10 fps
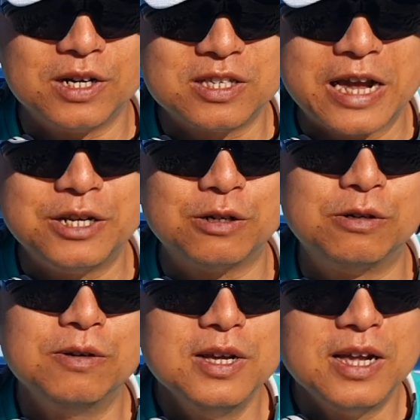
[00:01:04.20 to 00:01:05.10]
Earth
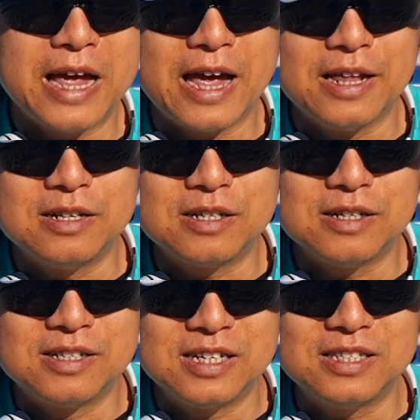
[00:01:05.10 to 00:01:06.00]
Angel, and
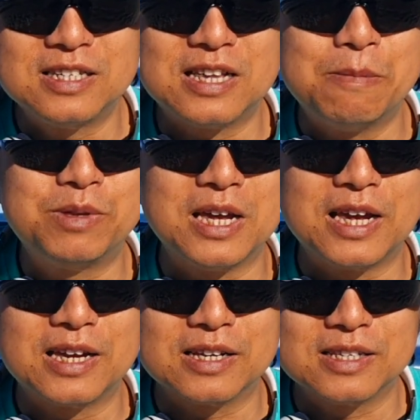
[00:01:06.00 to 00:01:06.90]
this is
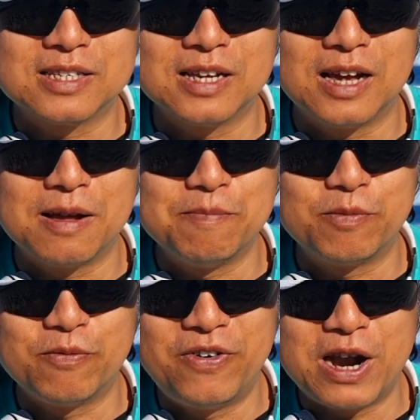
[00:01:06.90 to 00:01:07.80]
something
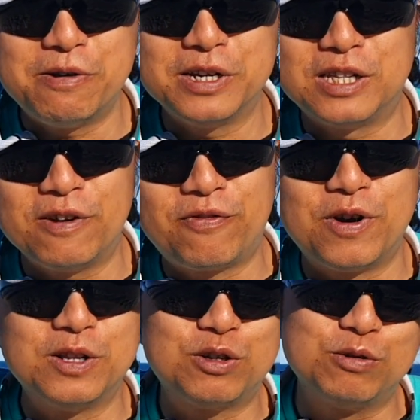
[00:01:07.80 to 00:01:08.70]
very
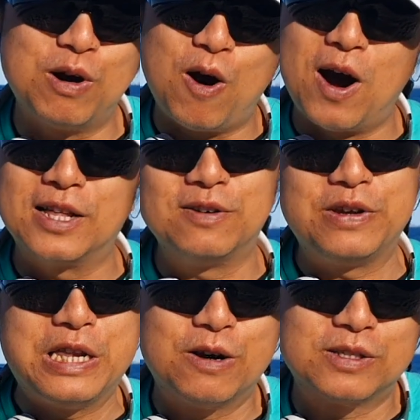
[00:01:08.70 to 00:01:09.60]
different to all other
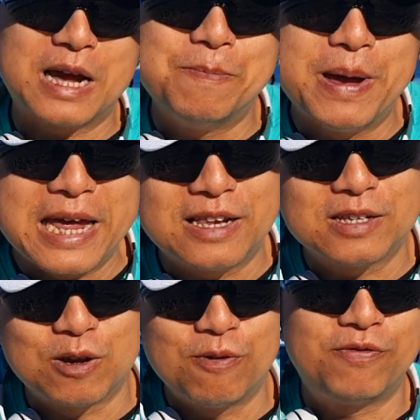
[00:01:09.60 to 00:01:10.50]
videos I made
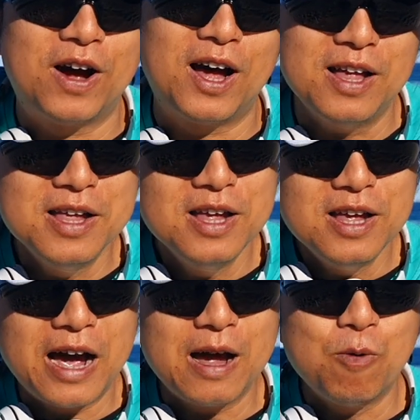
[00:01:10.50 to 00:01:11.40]
so far.
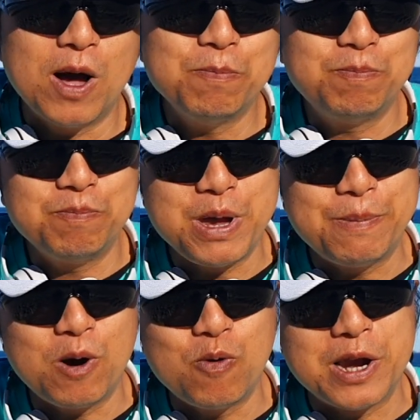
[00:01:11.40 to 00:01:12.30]
I want
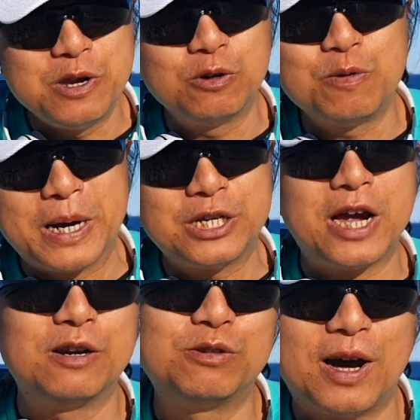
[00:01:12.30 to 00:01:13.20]
people who are new to my
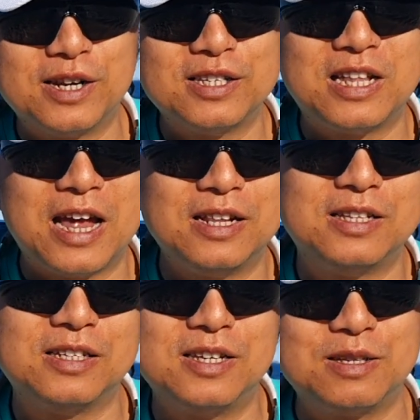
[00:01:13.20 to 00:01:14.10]
channel to understand
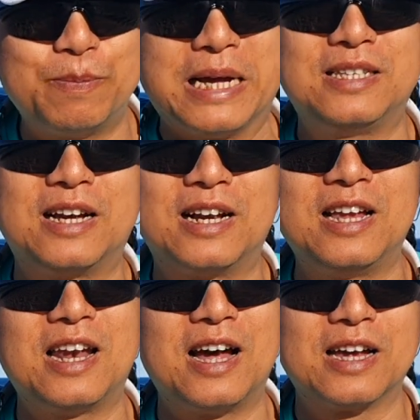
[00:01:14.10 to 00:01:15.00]
this is basically
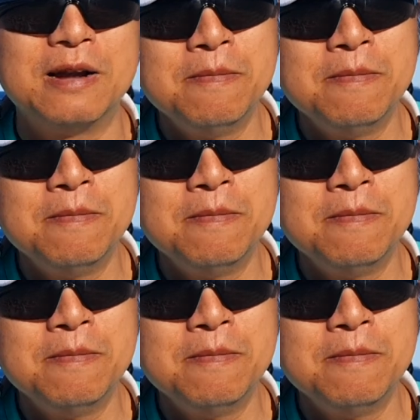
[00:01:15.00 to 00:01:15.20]
like